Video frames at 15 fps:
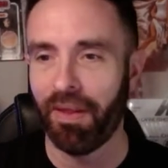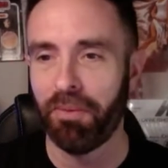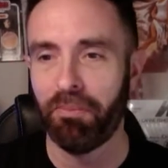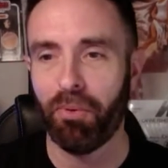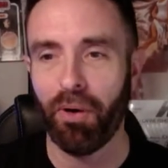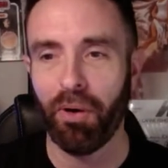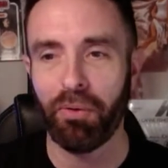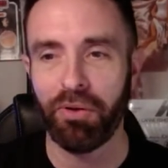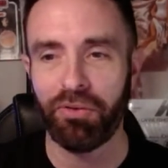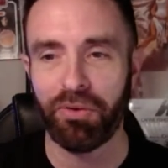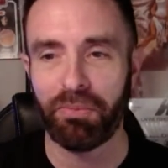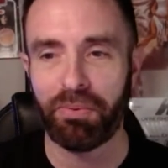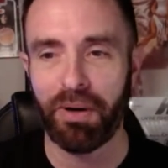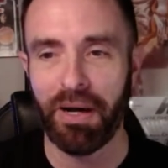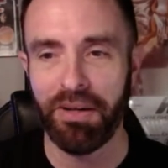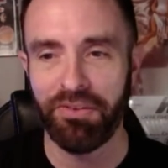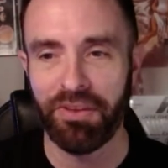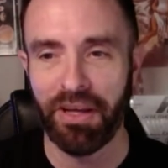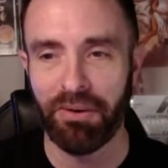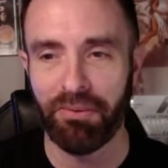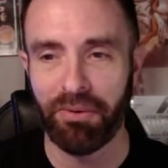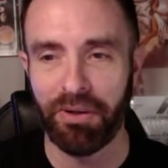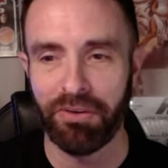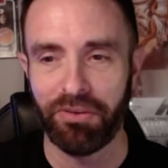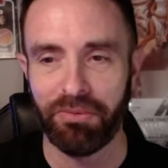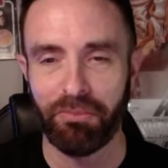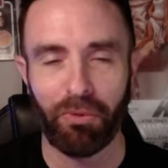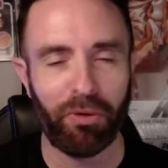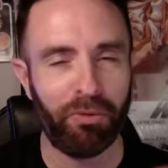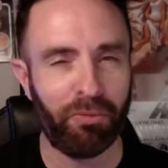Boy, what a surprise that was.
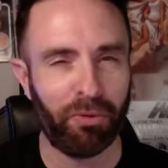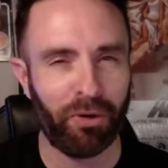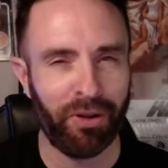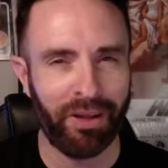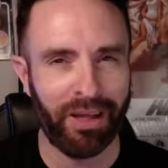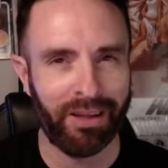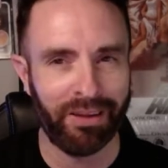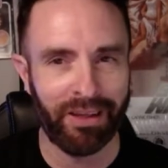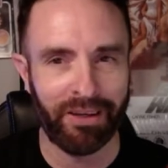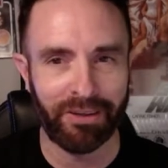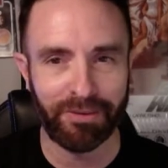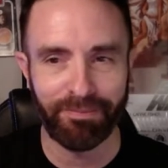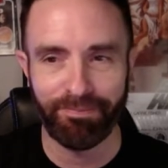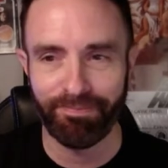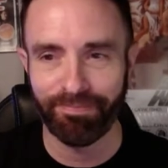More on that later.